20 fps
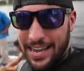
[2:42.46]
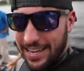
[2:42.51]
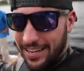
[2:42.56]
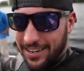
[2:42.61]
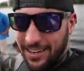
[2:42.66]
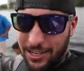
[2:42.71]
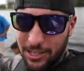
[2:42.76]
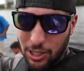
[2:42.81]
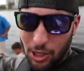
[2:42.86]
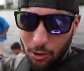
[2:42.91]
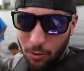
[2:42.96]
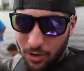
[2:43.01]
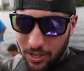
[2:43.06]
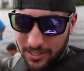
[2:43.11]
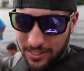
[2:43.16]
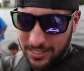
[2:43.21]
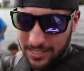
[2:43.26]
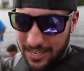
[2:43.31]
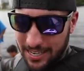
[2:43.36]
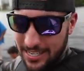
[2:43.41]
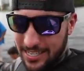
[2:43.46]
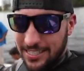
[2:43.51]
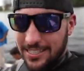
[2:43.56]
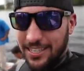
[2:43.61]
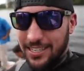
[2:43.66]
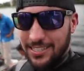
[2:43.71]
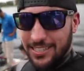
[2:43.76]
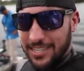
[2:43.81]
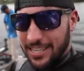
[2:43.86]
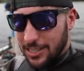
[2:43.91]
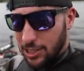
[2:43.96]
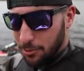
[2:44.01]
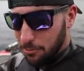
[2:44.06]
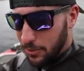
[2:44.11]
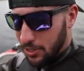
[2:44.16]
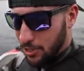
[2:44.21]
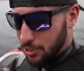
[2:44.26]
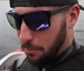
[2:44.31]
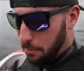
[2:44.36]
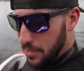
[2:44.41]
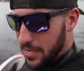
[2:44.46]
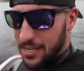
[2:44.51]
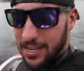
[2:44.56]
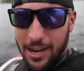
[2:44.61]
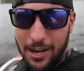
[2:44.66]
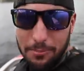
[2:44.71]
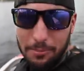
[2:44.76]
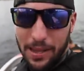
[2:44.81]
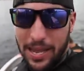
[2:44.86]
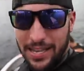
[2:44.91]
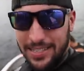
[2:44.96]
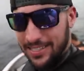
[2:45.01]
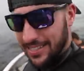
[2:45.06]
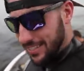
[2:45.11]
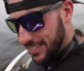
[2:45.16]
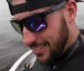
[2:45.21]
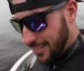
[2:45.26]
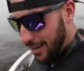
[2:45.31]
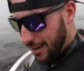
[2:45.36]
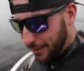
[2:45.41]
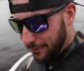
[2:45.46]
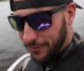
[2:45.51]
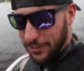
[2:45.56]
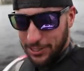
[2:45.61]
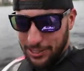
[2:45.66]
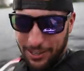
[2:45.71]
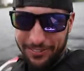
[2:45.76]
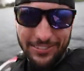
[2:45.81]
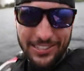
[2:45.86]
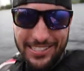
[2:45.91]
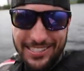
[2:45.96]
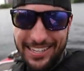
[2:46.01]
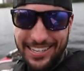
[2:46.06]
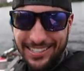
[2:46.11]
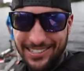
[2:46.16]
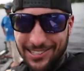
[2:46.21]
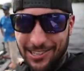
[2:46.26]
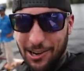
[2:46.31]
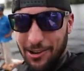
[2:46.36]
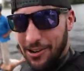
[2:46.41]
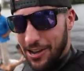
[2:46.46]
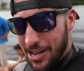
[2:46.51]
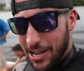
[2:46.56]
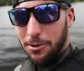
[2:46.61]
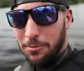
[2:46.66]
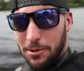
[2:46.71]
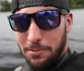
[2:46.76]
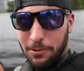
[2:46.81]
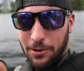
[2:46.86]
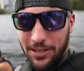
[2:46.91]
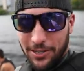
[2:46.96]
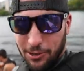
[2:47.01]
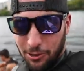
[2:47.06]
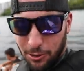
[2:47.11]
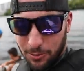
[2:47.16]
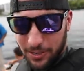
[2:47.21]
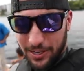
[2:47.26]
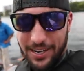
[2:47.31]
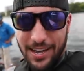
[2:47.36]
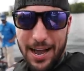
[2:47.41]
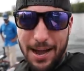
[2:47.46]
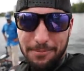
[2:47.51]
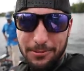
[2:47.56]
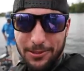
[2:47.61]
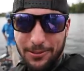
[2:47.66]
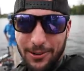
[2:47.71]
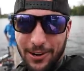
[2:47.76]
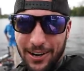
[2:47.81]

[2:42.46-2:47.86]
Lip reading: And Yoan said he does catch a bunch of peacock bass and exotic fish off this thing. So it'll be pretty cool. We're gonna hop in the